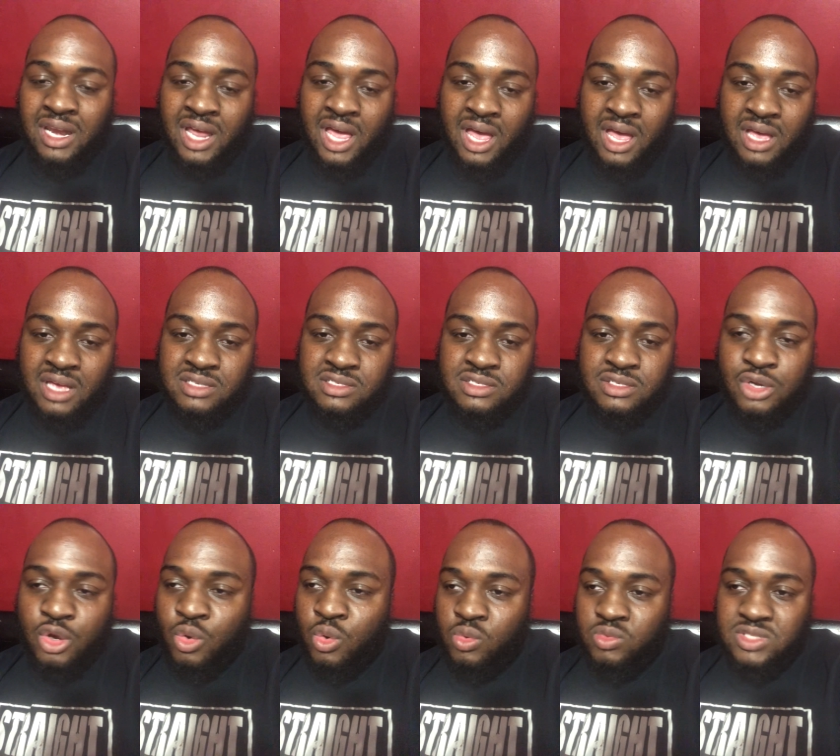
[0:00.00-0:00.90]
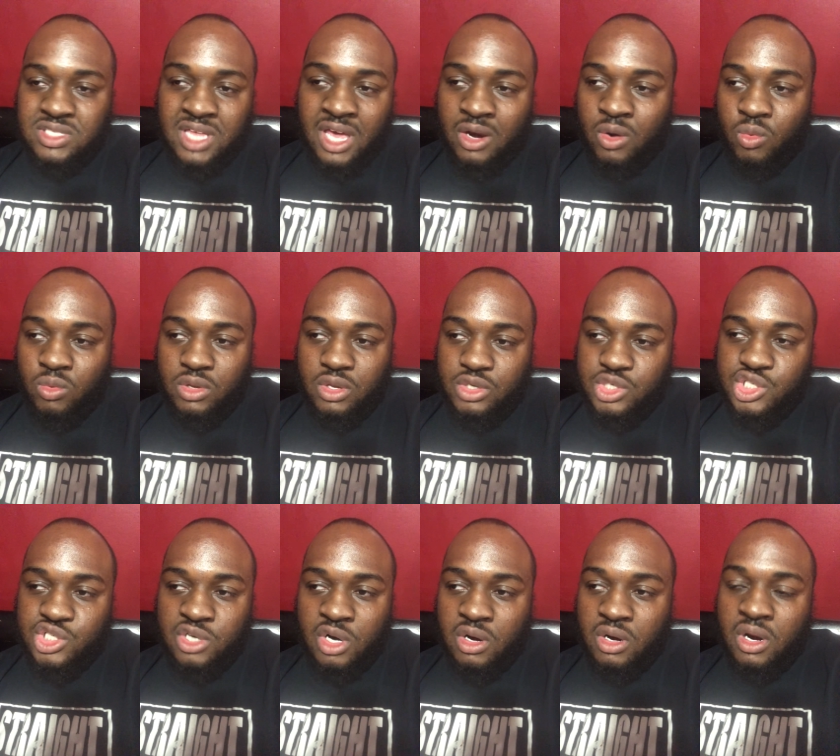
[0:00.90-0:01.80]
asked who's that on your
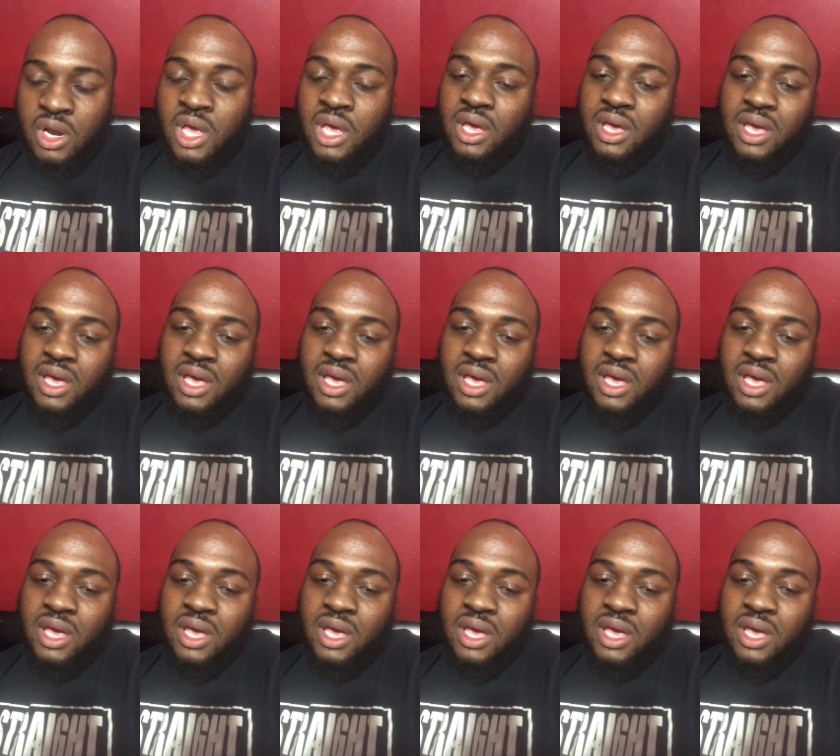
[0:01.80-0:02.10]
shirt